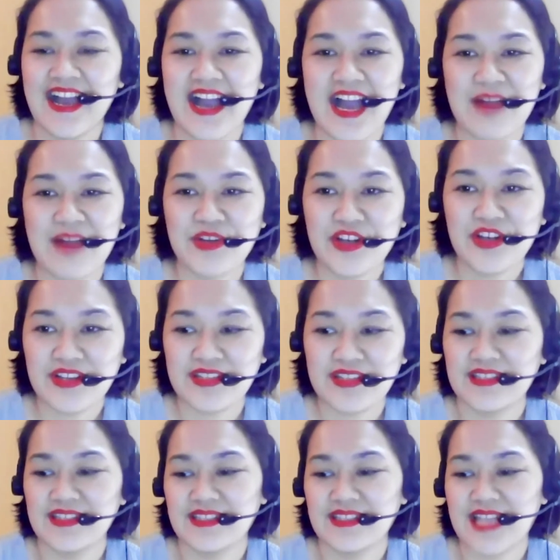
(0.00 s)
I'm good.
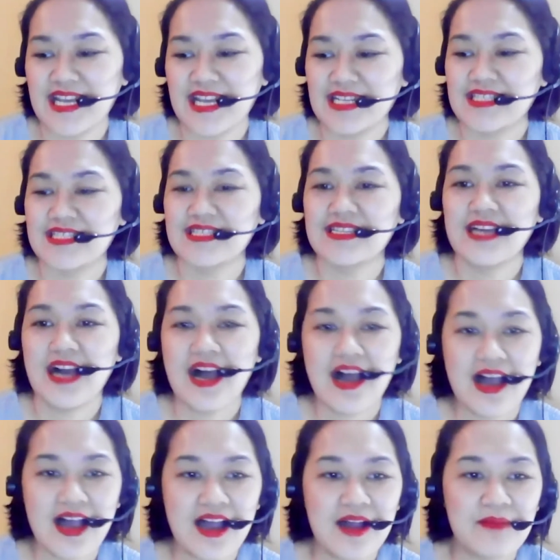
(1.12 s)
Thanks.
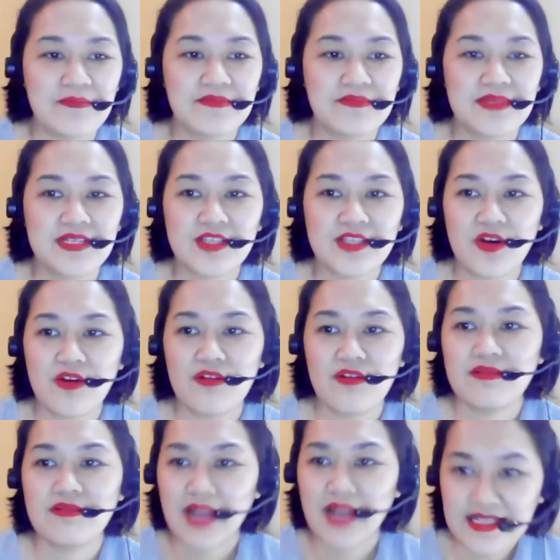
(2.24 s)
So
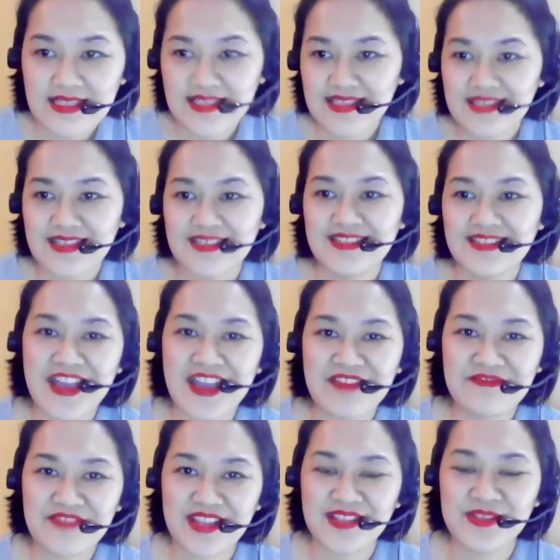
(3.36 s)
let's
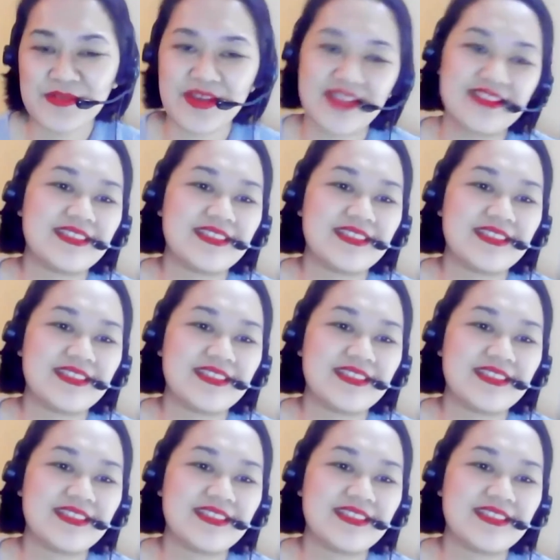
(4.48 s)
dive into it.